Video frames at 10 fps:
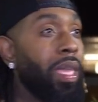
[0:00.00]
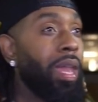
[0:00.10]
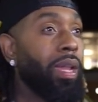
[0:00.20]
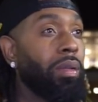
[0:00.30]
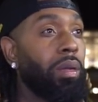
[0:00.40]
Yeah,
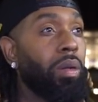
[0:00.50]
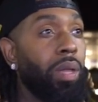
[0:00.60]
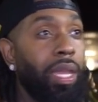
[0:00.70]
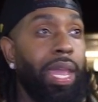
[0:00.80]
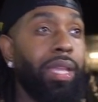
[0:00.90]
like
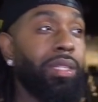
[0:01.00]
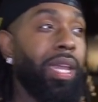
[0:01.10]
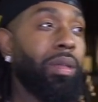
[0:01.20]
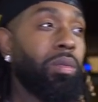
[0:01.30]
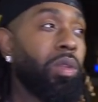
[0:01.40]
okay, like cause
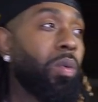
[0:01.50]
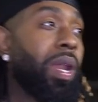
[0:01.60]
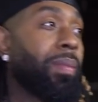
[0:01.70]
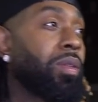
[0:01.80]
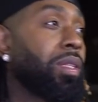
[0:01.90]
like you know when
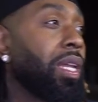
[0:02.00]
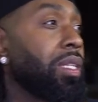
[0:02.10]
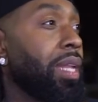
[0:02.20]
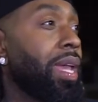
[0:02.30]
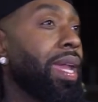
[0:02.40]
I'm on
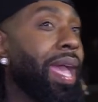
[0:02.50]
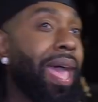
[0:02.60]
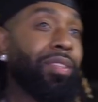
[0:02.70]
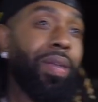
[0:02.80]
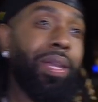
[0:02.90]
stage now, like
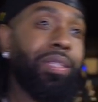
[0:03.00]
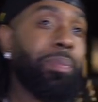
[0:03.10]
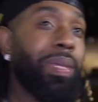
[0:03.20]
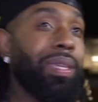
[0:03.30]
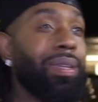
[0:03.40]
I try to
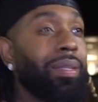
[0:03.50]
speak,